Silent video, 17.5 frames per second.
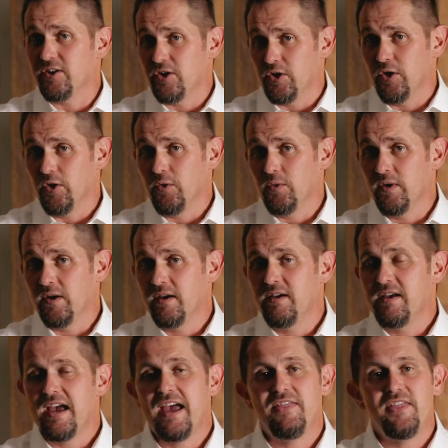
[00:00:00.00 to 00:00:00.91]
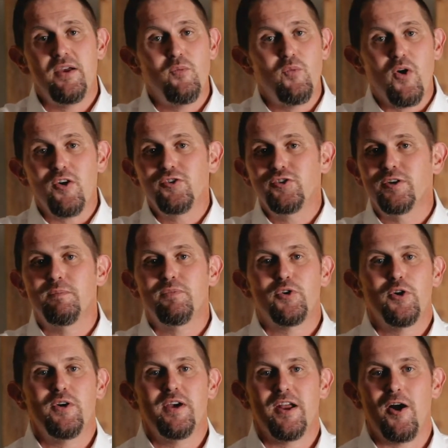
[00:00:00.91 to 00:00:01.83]
do and then worship
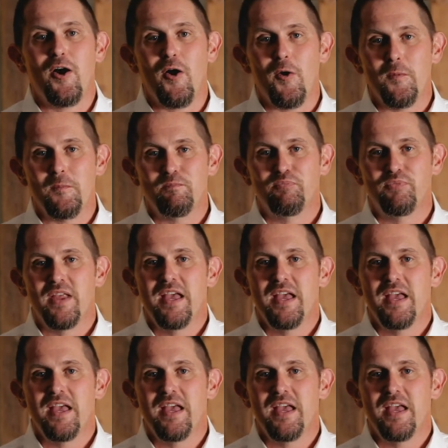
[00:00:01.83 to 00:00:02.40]
through it all.